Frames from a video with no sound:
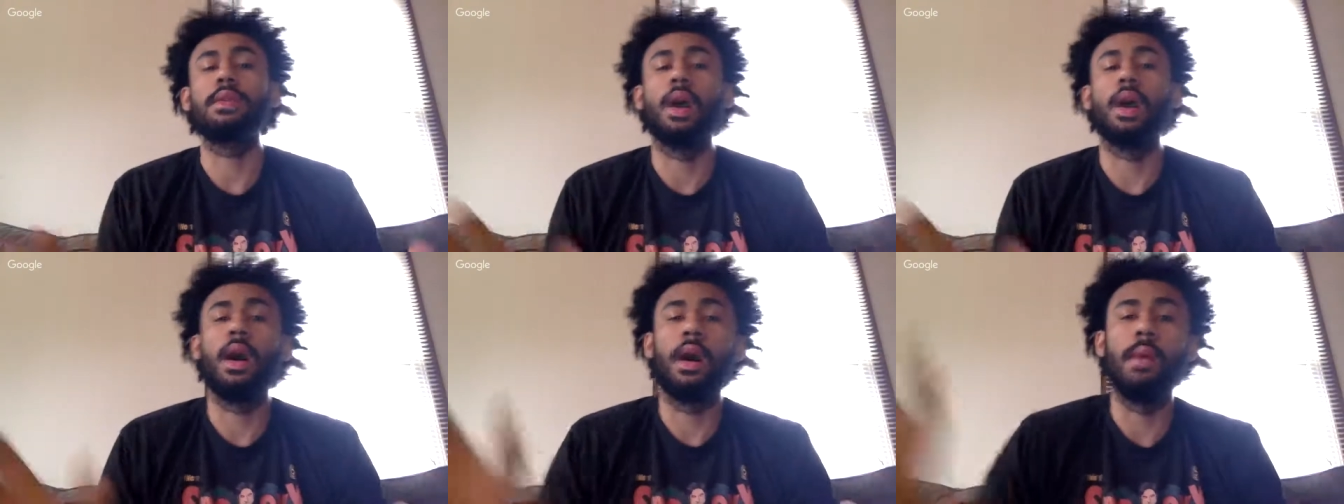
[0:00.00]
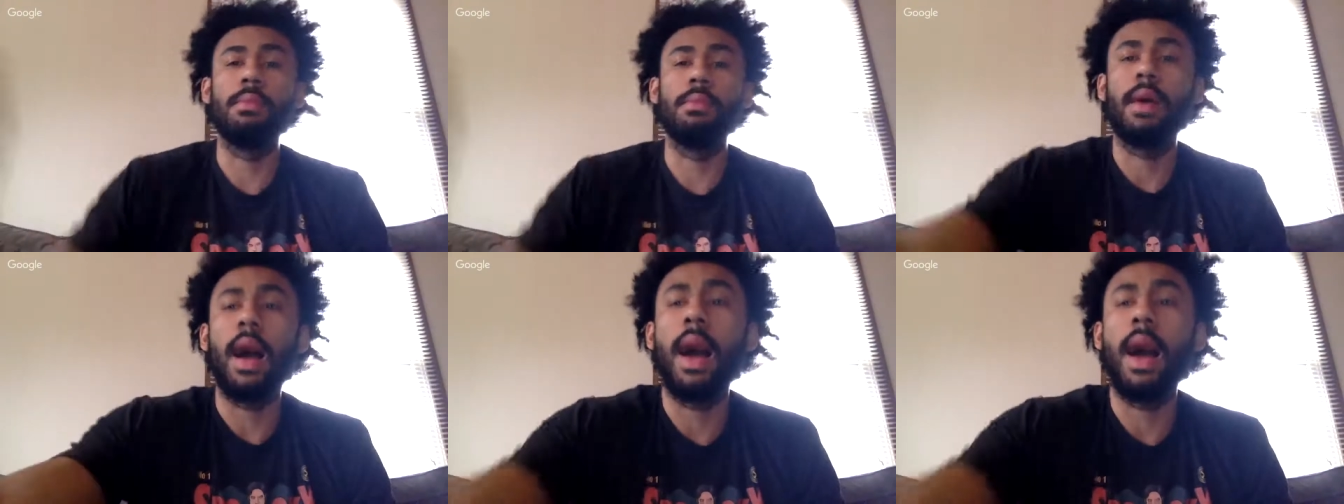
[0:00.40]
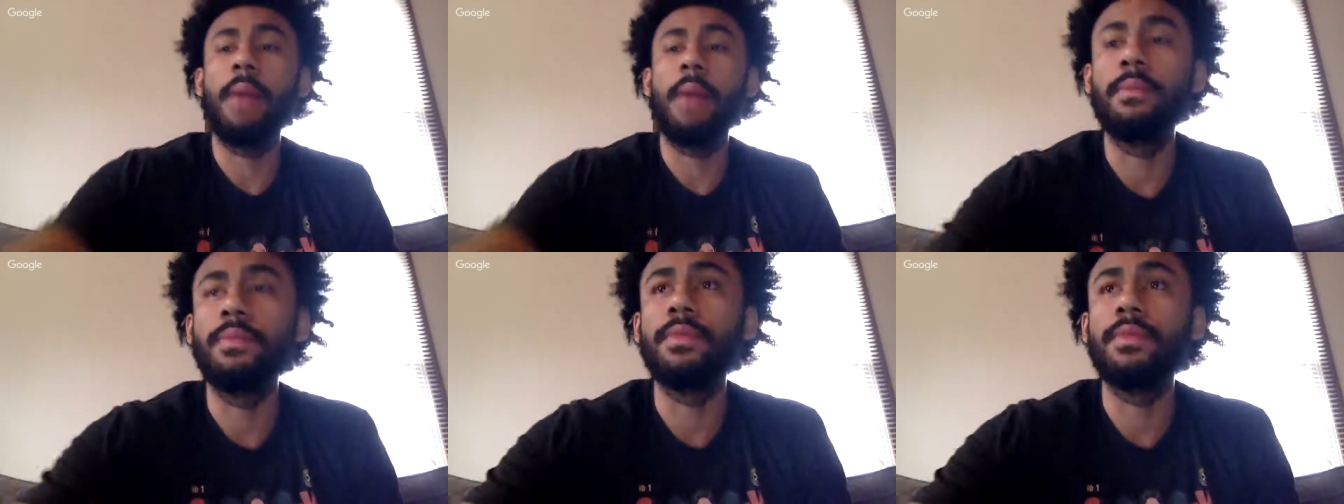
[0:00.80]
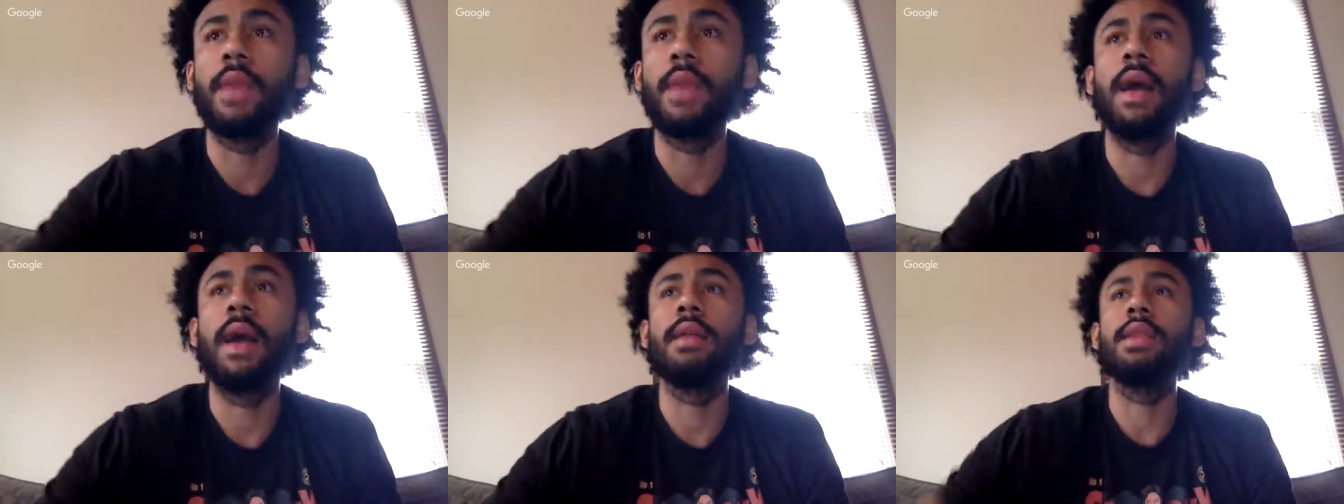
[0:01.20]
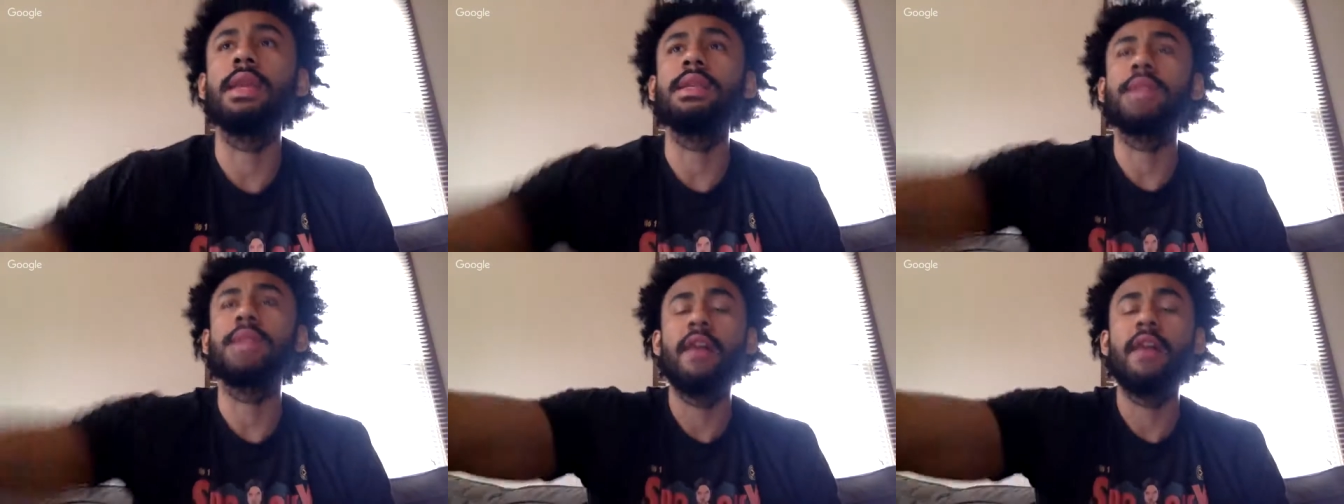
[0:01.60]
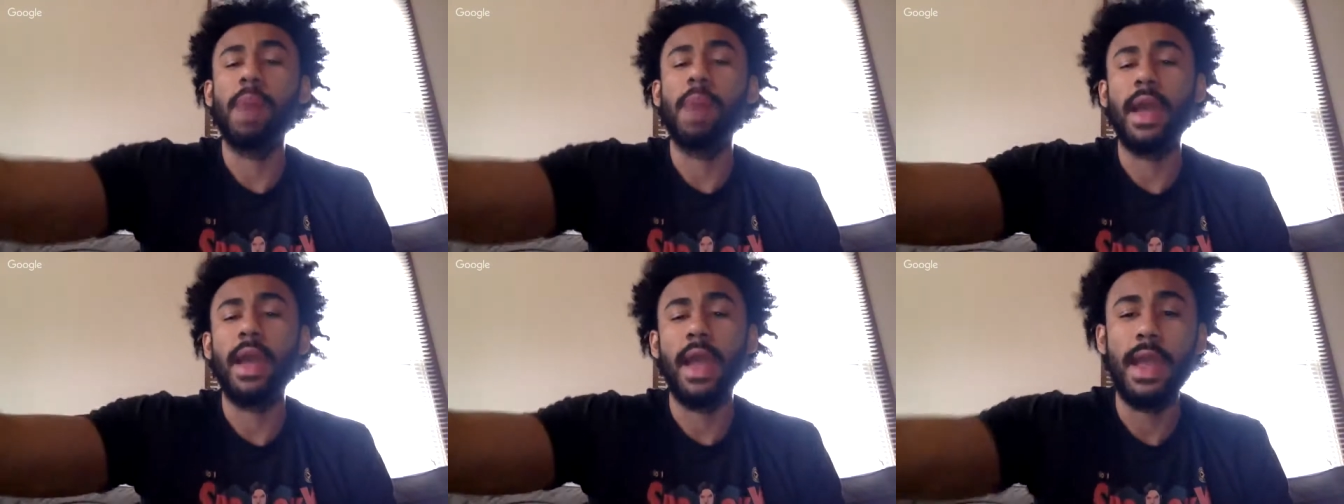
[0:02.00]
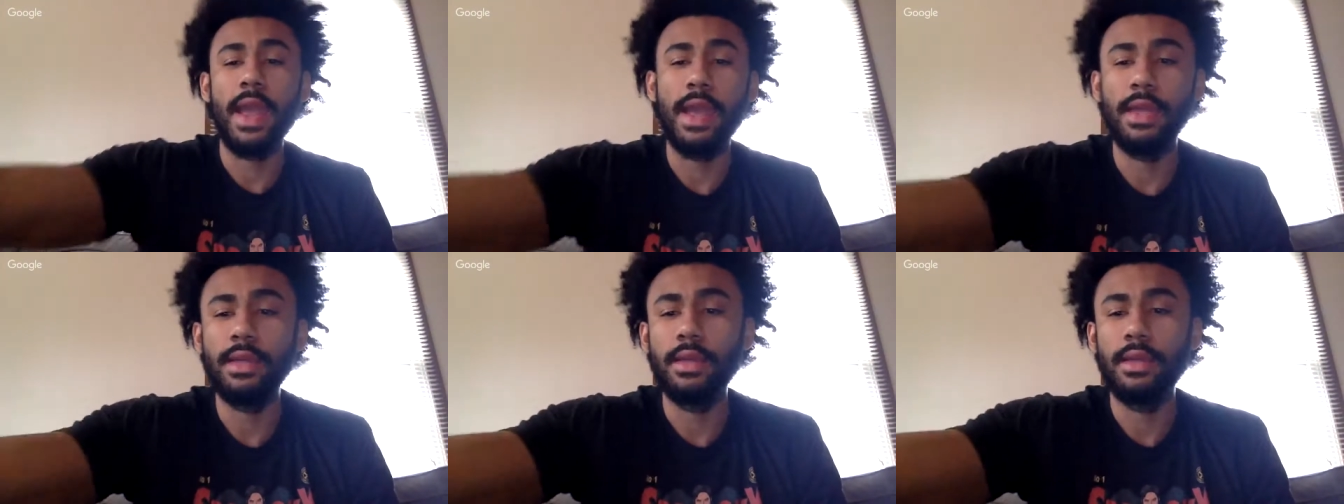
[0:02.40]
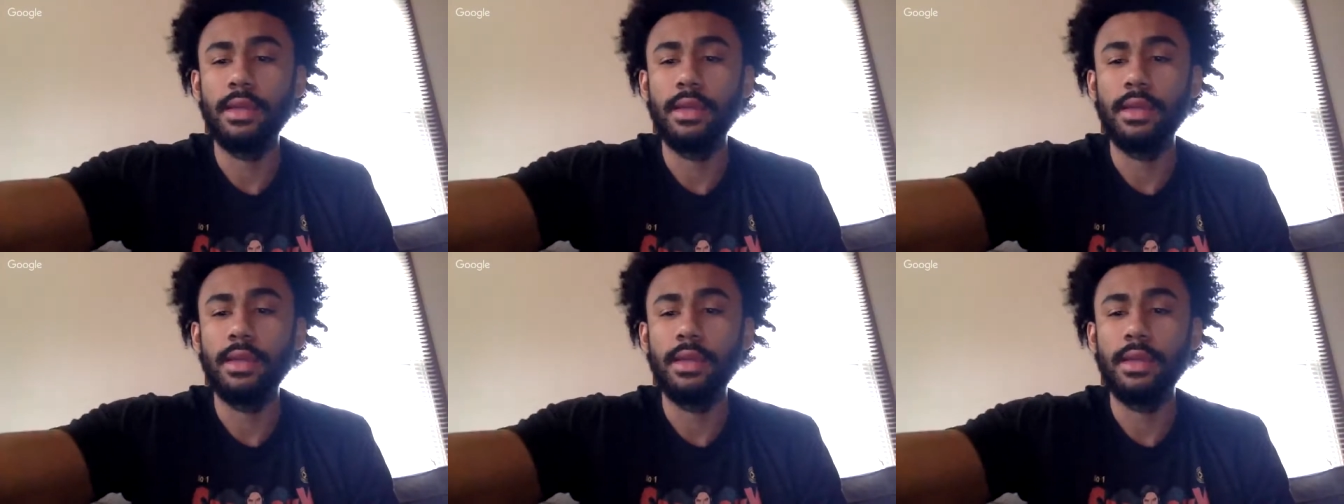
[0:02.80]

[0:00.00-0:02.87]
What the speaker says: I at least have my hand